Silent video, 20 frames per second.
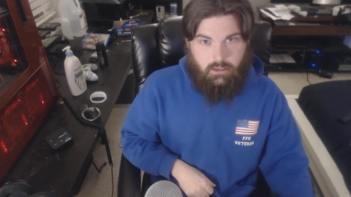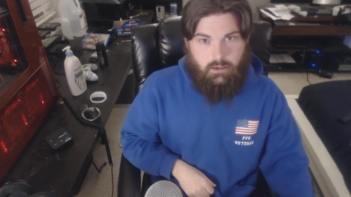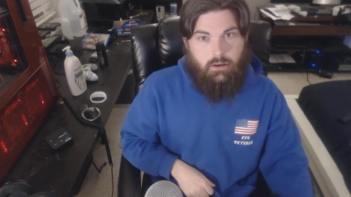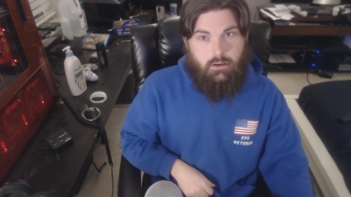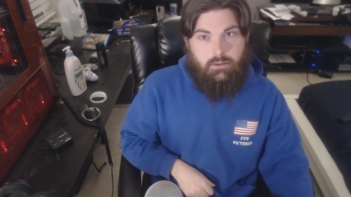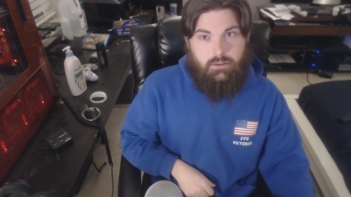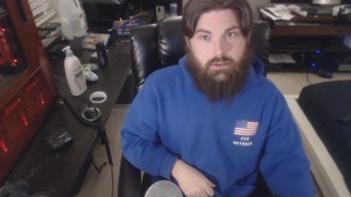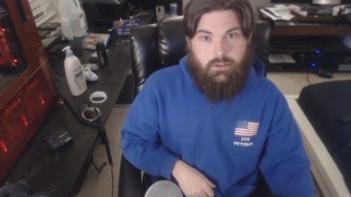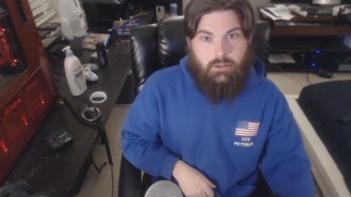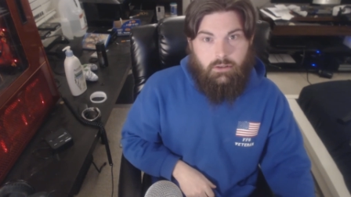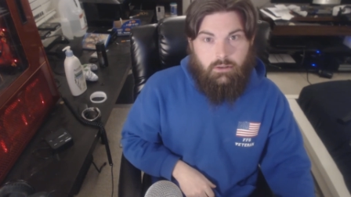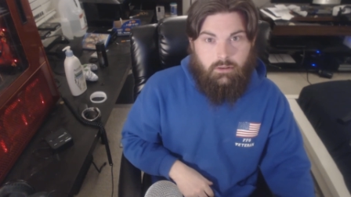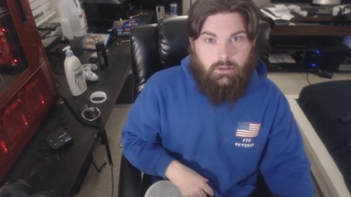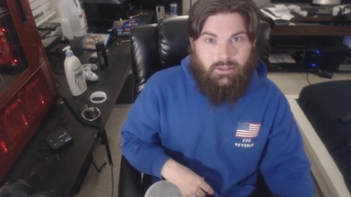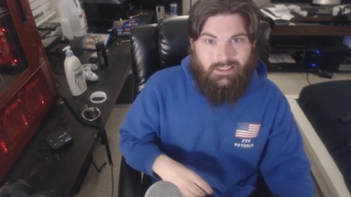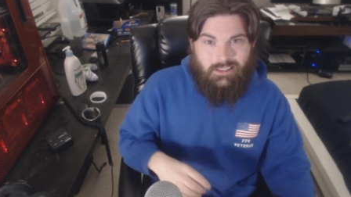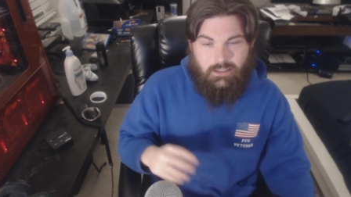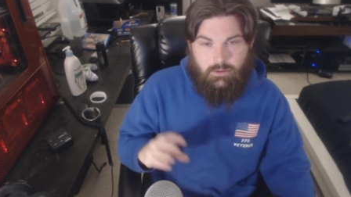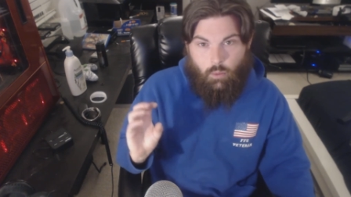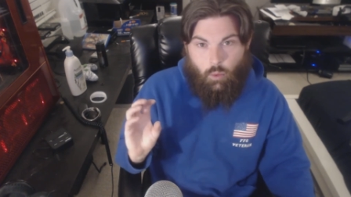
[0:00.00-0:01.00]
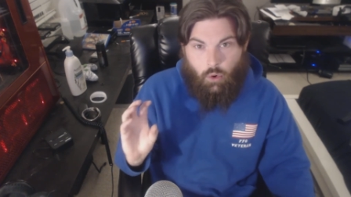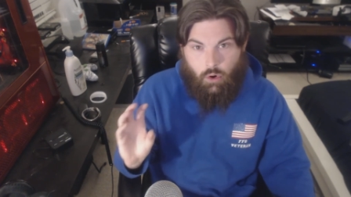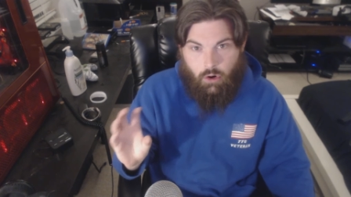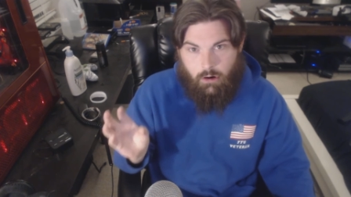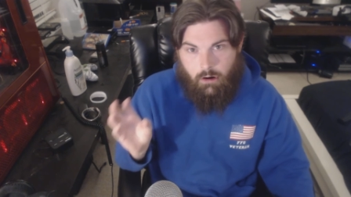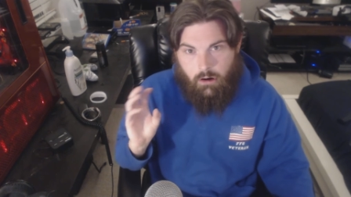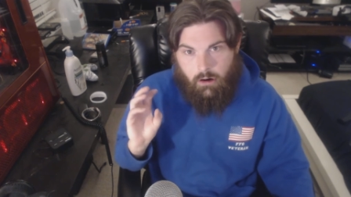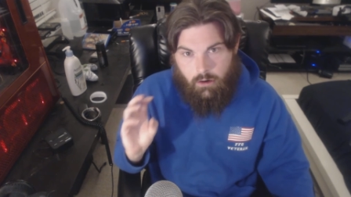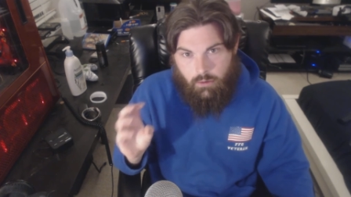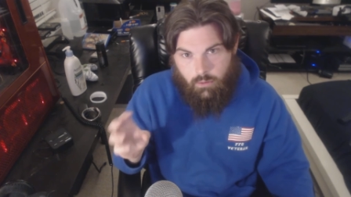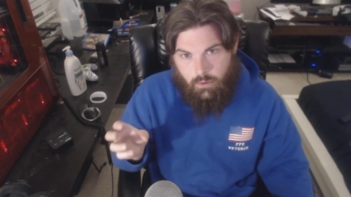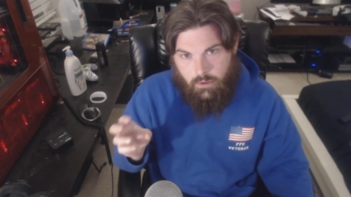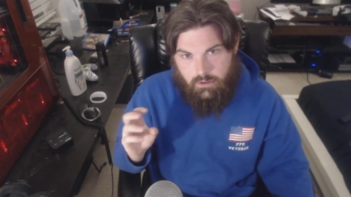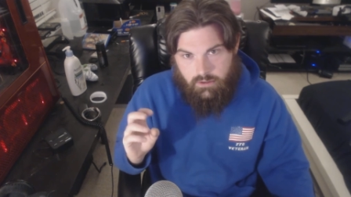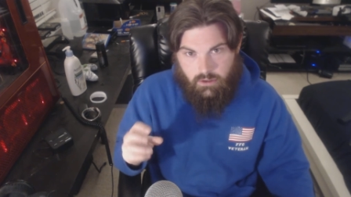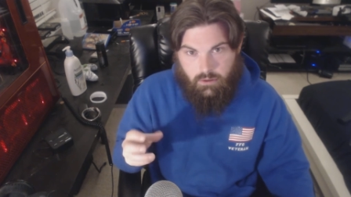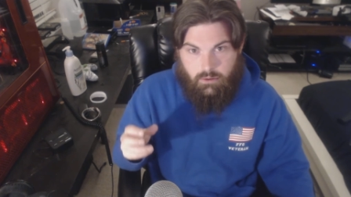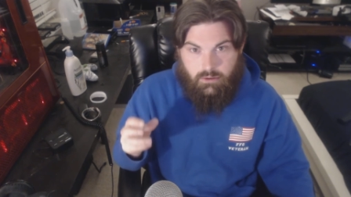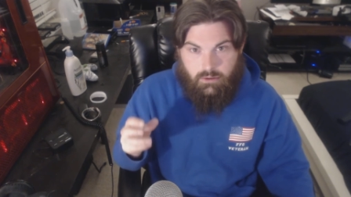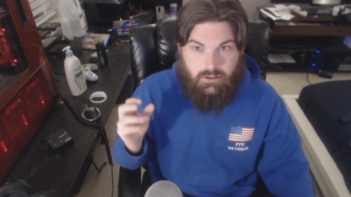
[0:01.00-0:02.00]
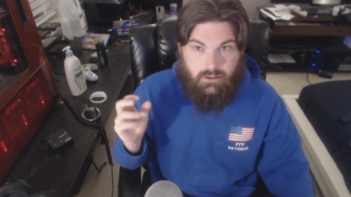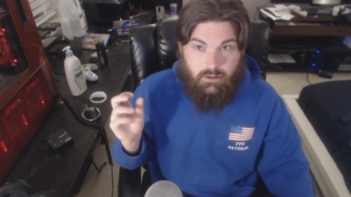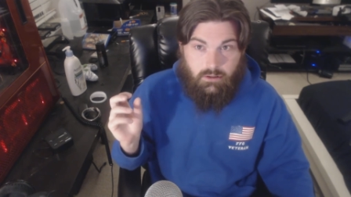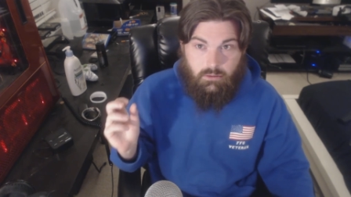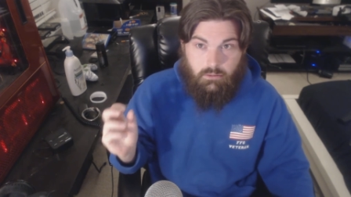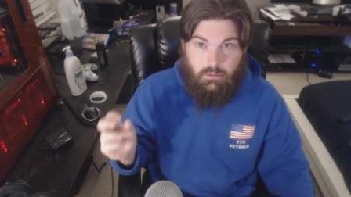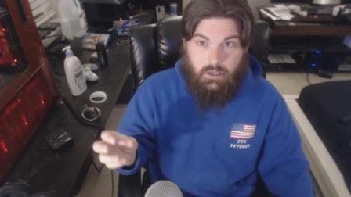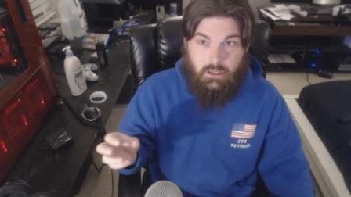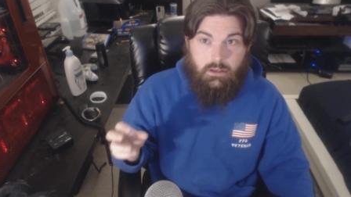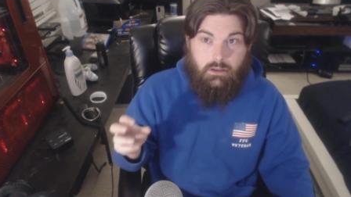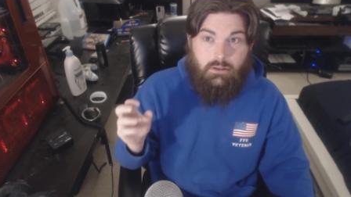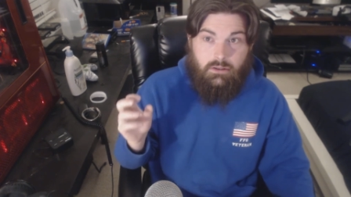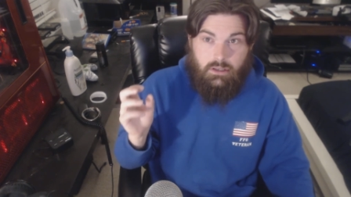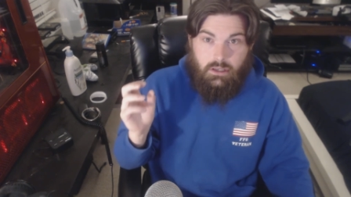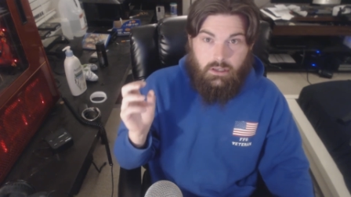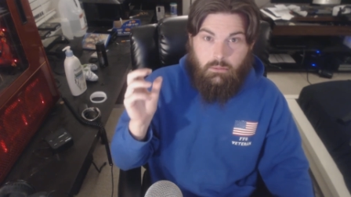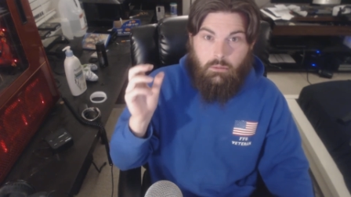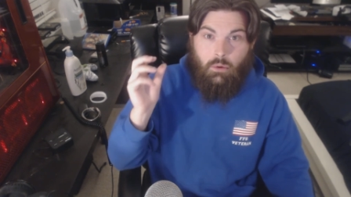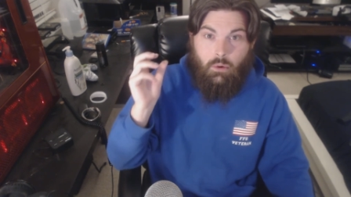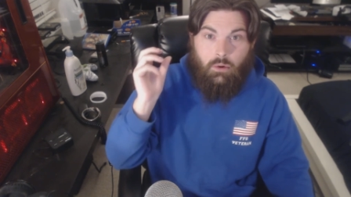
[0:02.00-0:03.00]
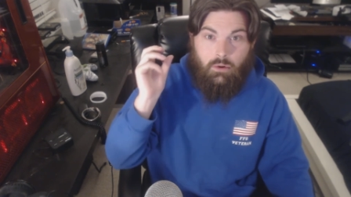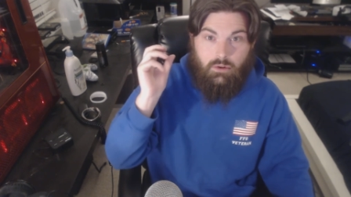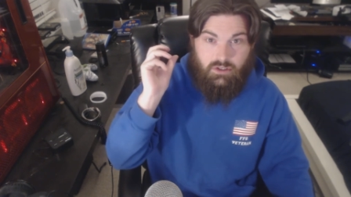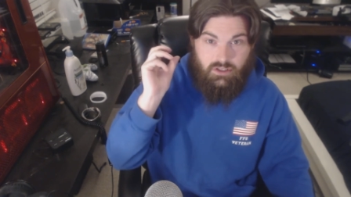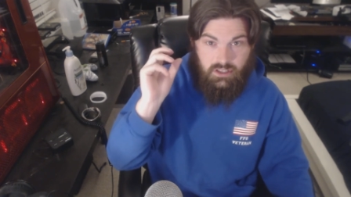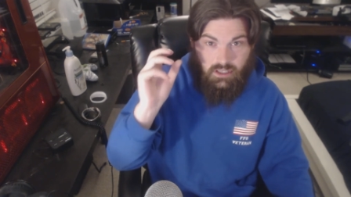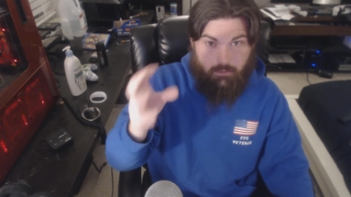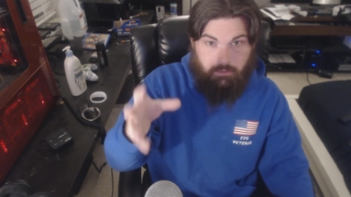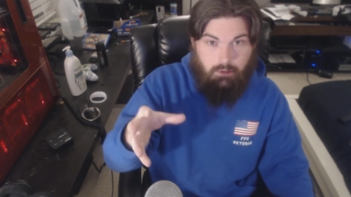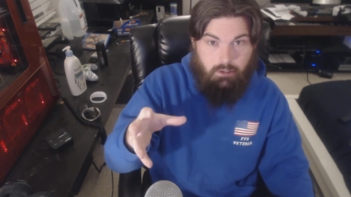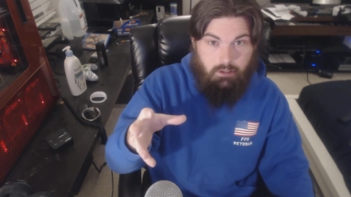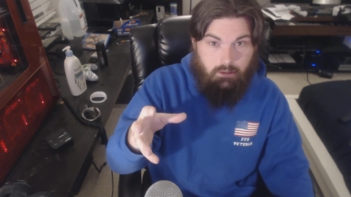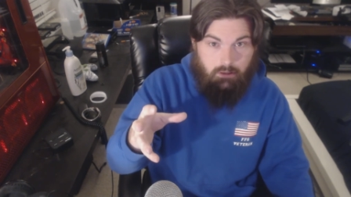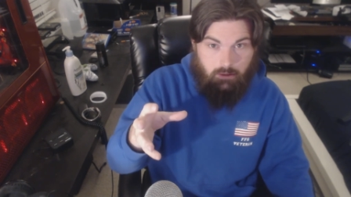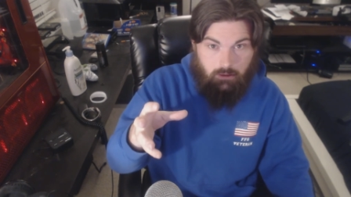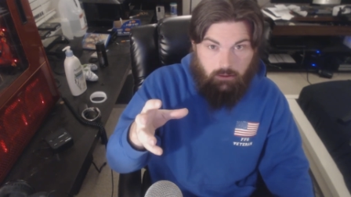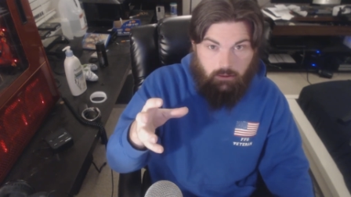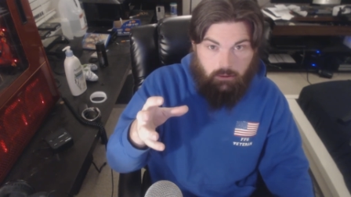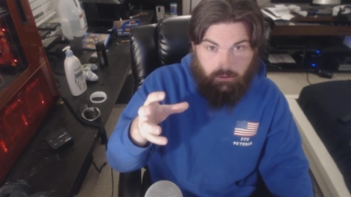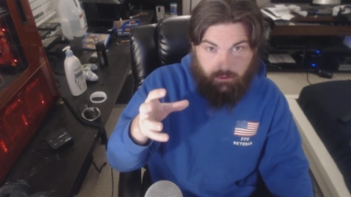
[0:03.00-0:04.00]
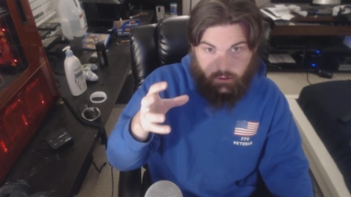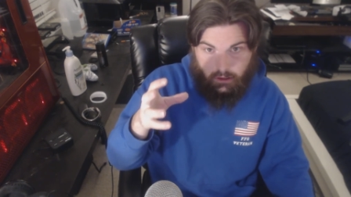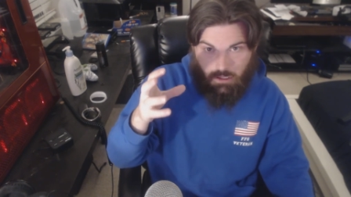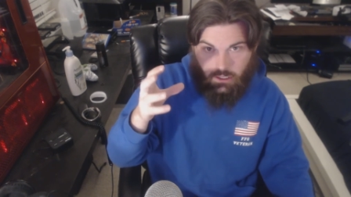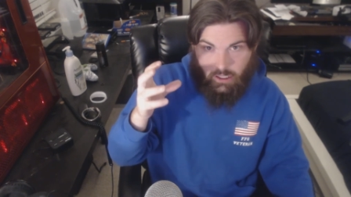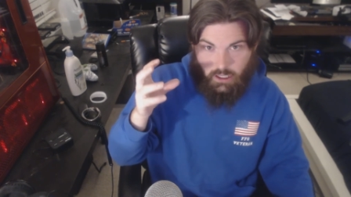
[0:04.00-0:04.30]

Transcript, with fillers: And also, this is more hardware, so it's going to be using more CPU